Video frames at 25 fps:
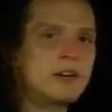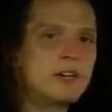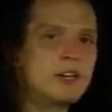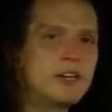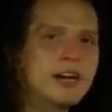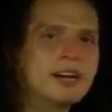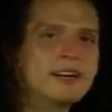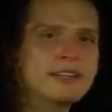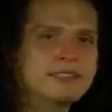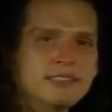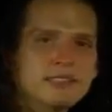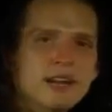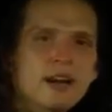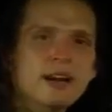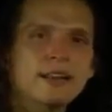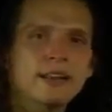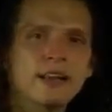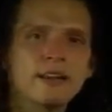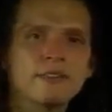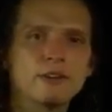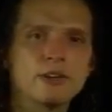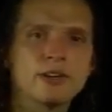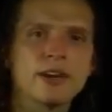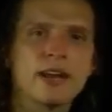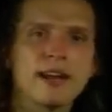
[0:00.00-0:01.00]
You got to study
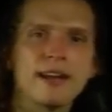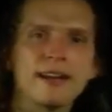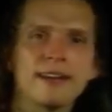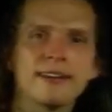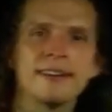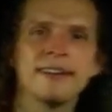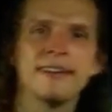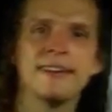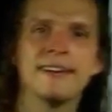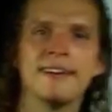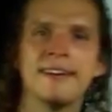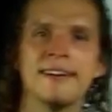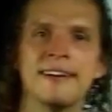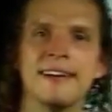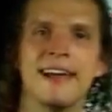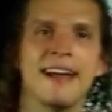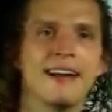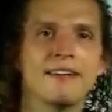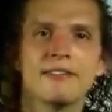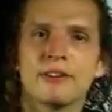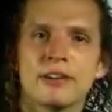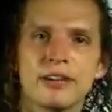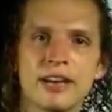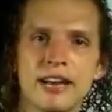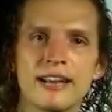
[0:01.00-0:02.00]
every day.
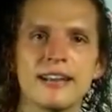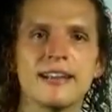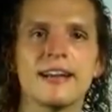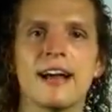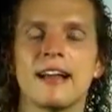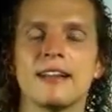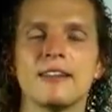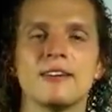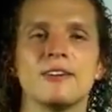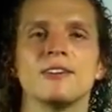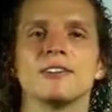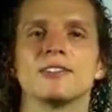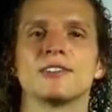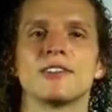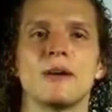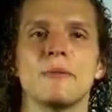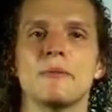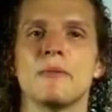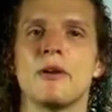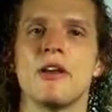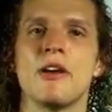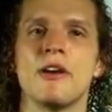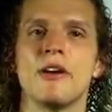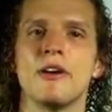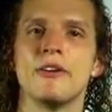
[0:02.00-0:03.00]
Every day you got to learn
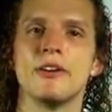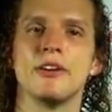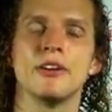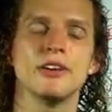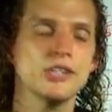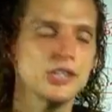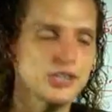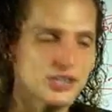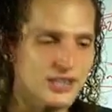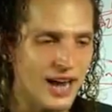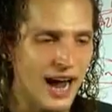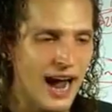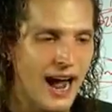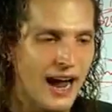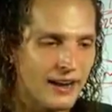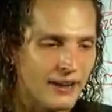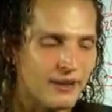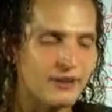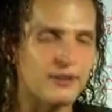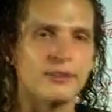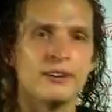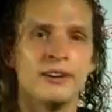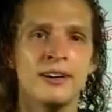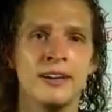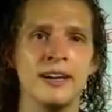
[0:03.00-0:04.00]
something new. You just got to.
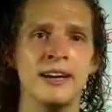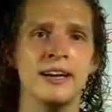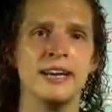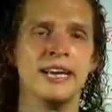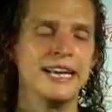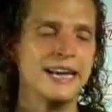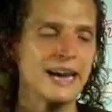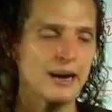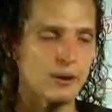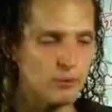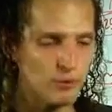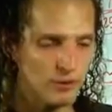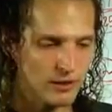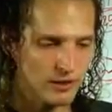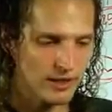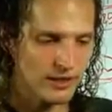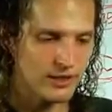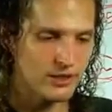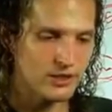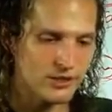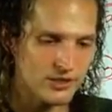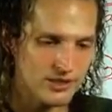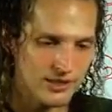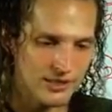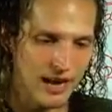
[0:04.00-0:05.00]
You got to work on
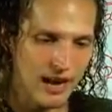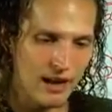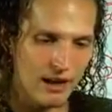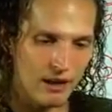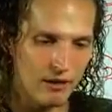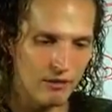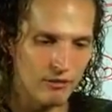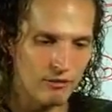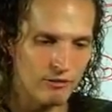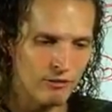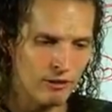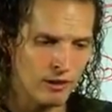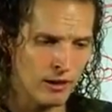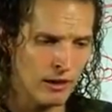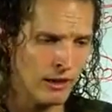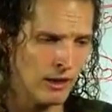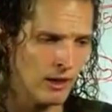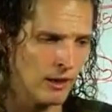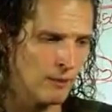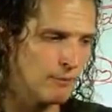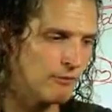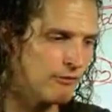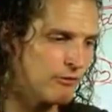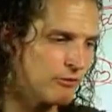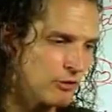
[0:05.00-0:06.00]
yourself
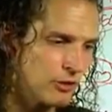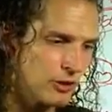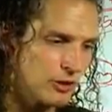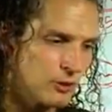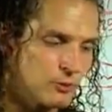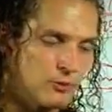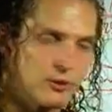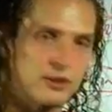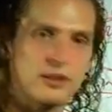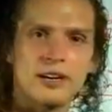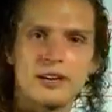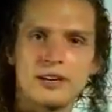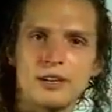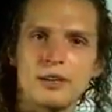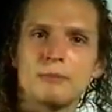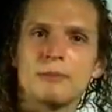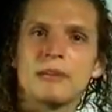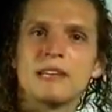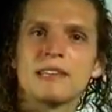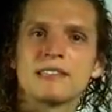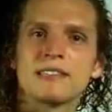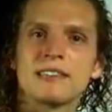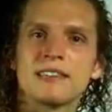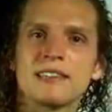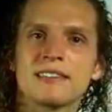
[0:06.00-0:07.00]
before you work on your
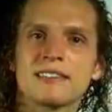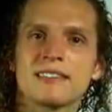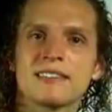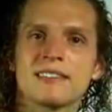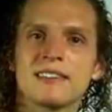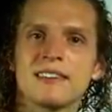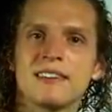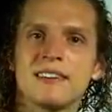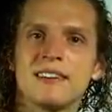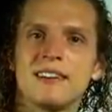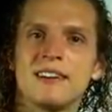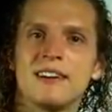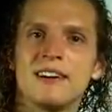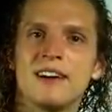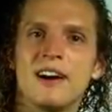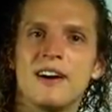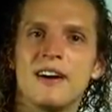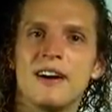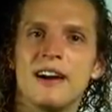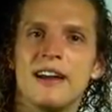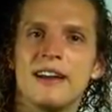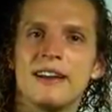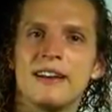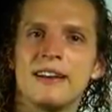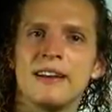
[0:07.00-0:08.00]
business. All
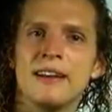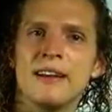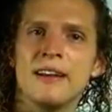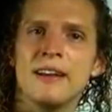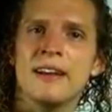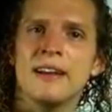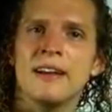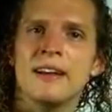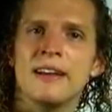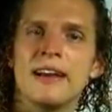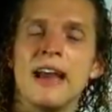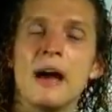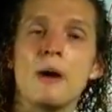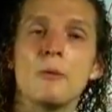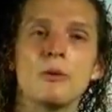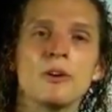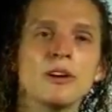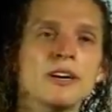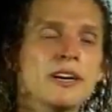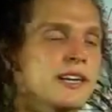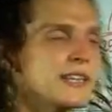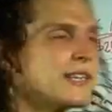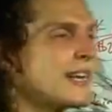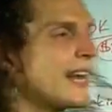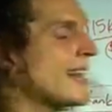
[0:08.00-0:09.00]
right? Now,
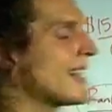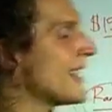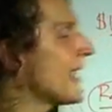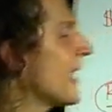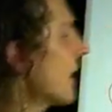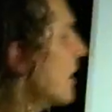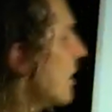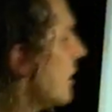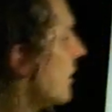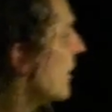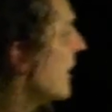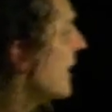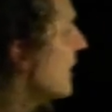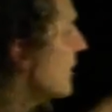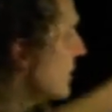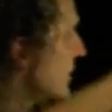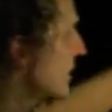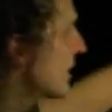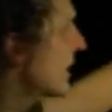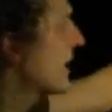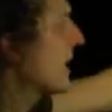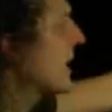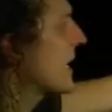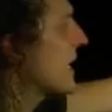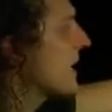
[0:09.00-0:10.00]
we're going to take care, here's
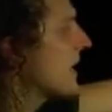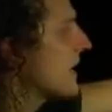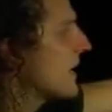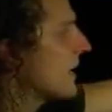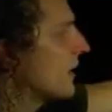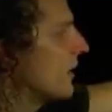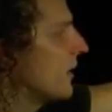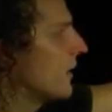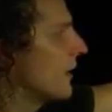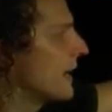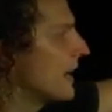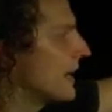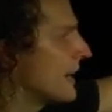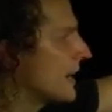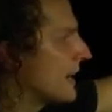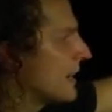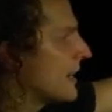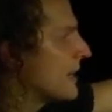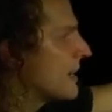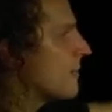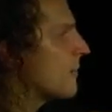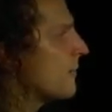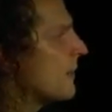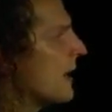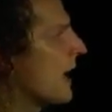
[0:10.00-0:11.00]
the key here in
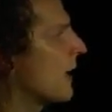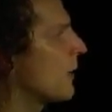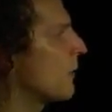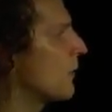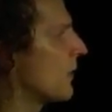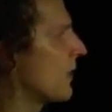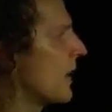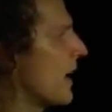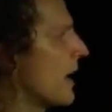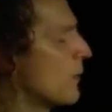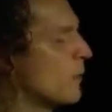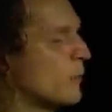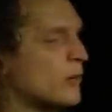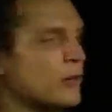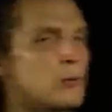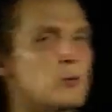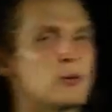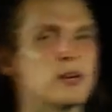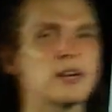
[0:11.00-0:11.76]
the Empower Network.